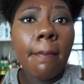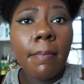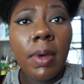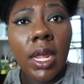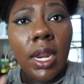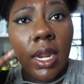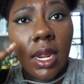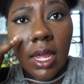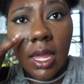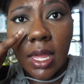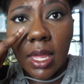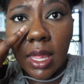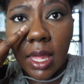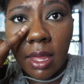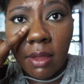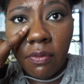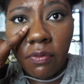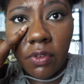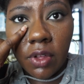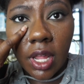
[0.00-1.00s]
but
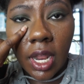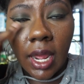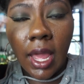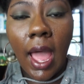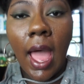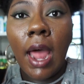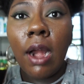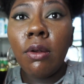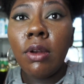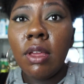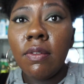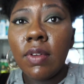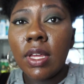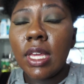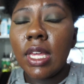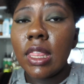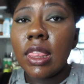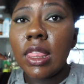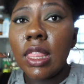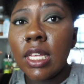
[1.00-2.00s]
if like I don't even
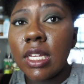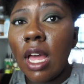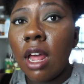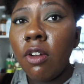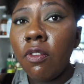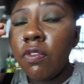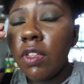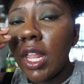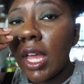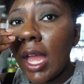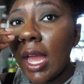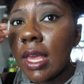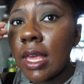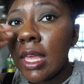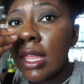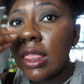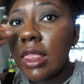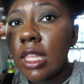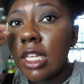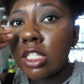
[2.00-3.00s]
get I don't feel like I
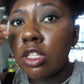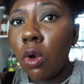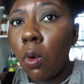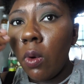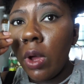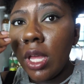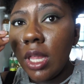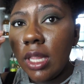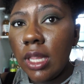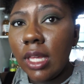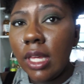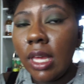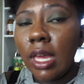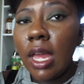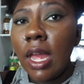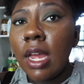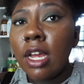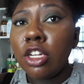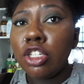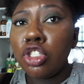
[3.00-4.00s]
get this oily
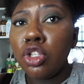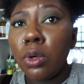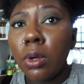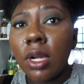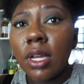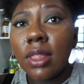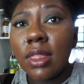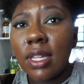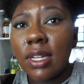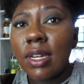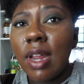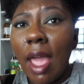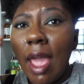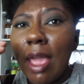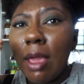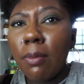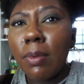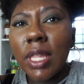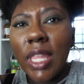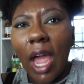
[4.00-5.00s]
during the
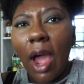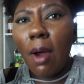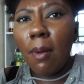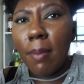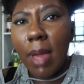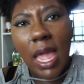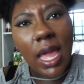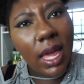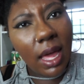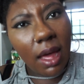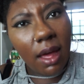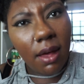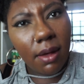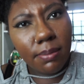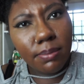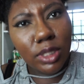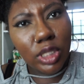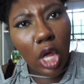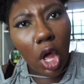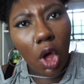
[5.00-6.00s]
day without
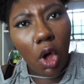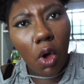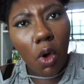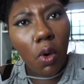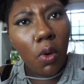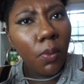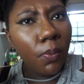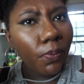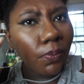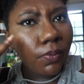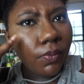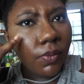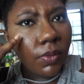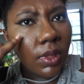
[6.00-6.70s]
makeup. So